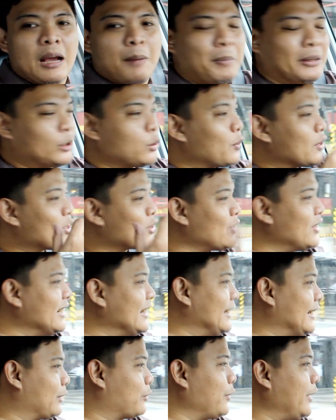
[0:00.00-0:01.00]
But to a
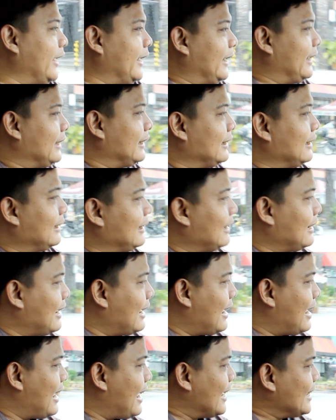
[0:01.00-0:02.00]
certain degree,
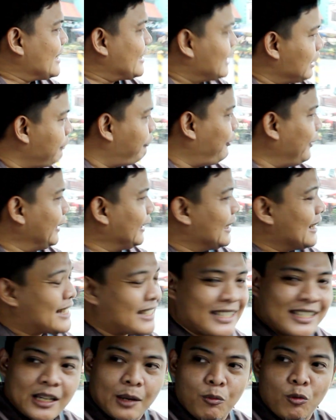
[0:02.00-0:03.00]
I still feel
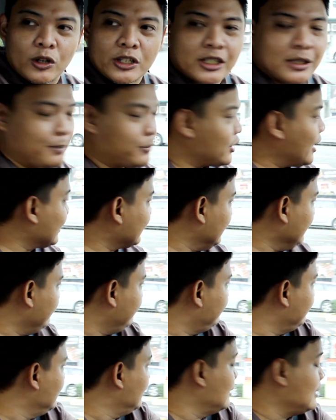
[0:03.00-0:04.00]
it's somewhat subjective
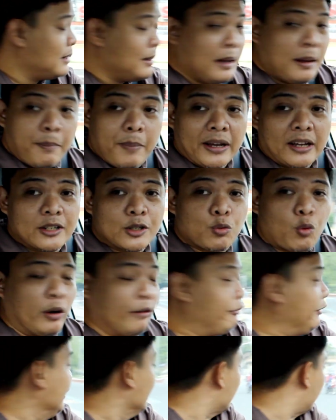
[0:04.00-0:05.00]
because
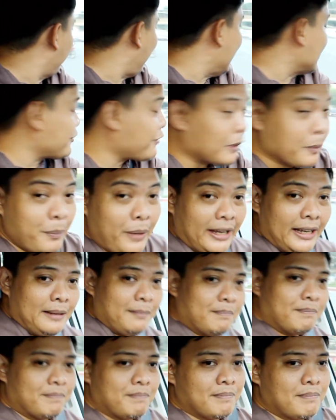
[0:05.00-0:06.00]
what feels fast for me
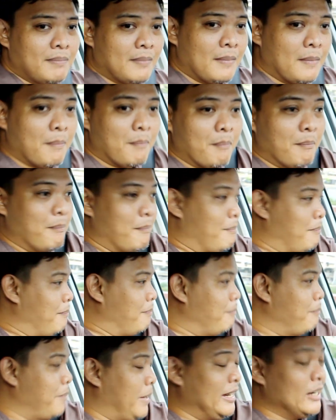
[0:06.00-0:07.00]

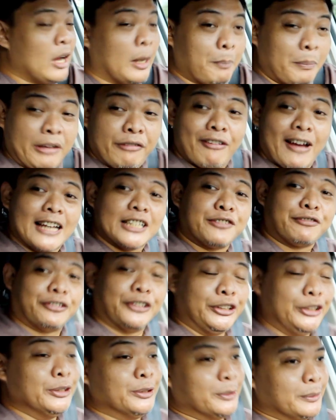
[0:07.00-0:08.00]
may not be fast for
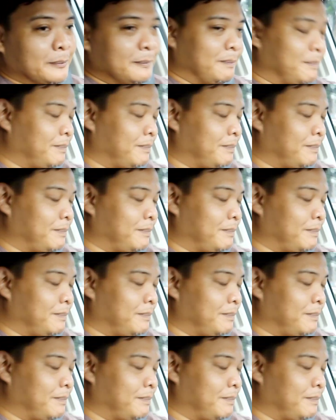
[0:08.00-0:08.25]
you.